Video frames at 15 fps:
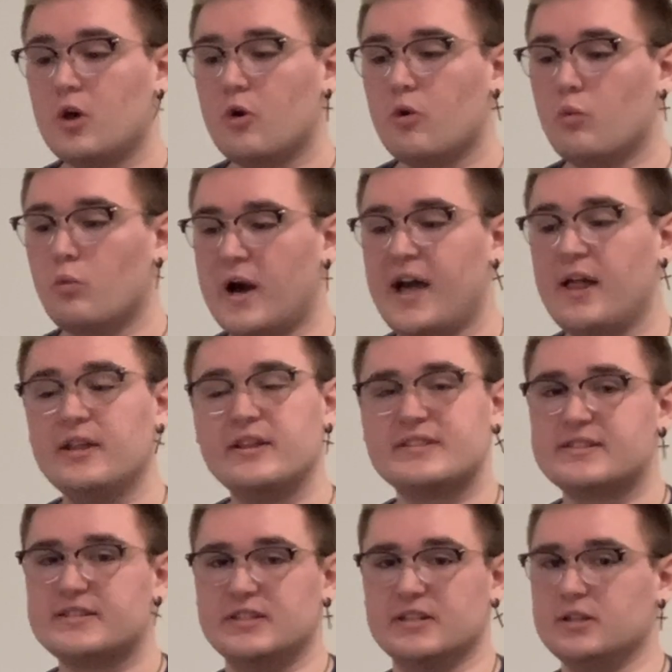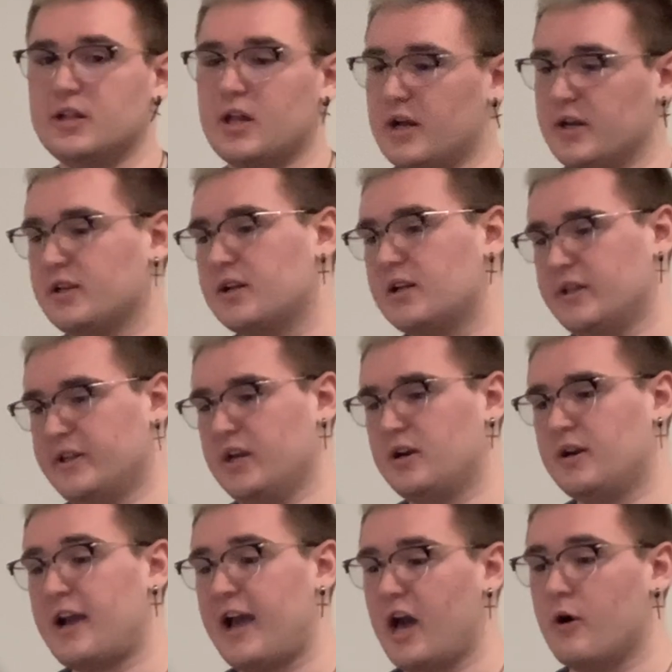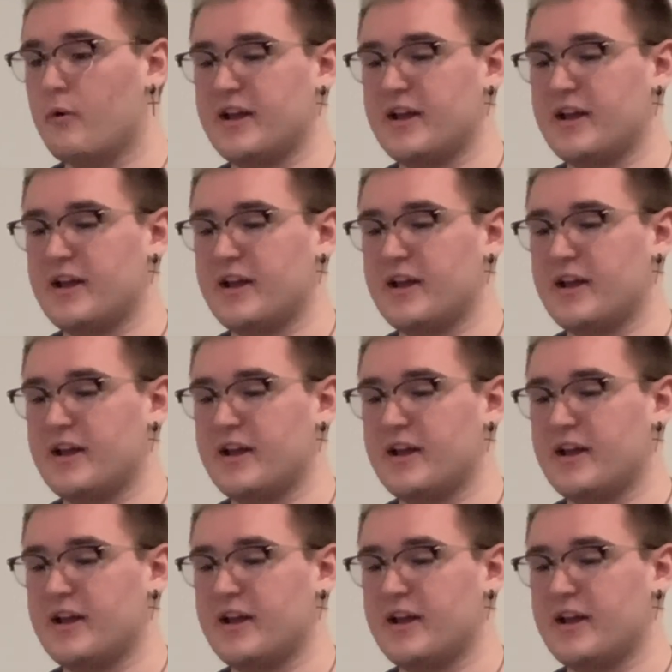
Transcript: While it's still unclear how